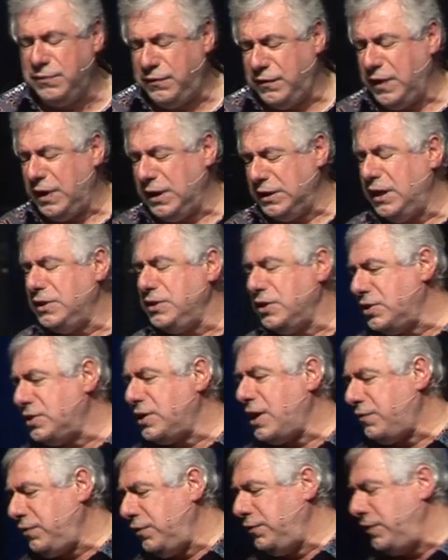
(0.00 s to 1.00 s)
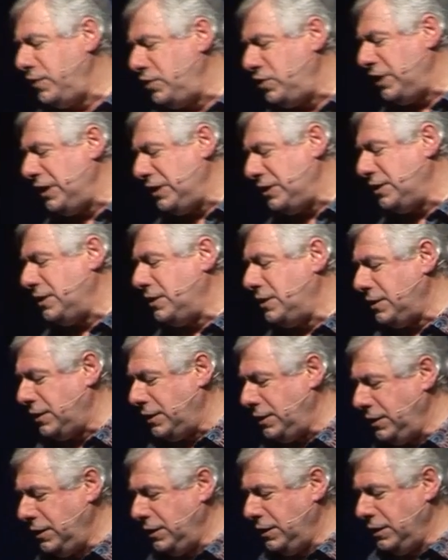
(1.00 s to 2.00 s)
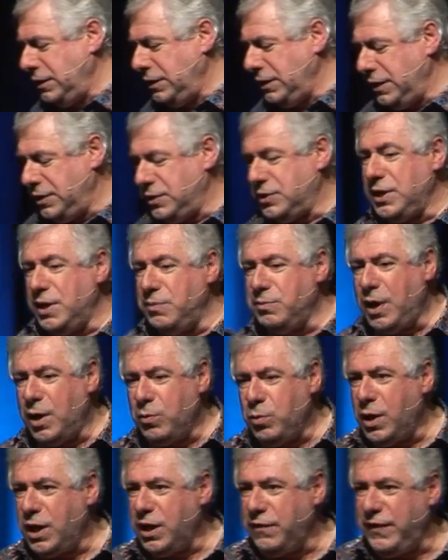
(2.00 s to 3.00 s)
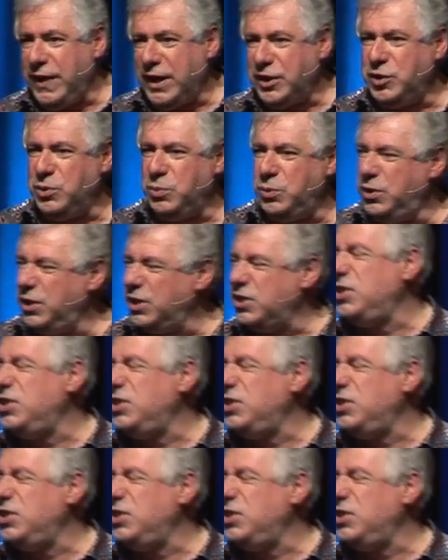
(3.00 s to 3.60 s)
fine. I just suffer for Jesus and send my wife out to work.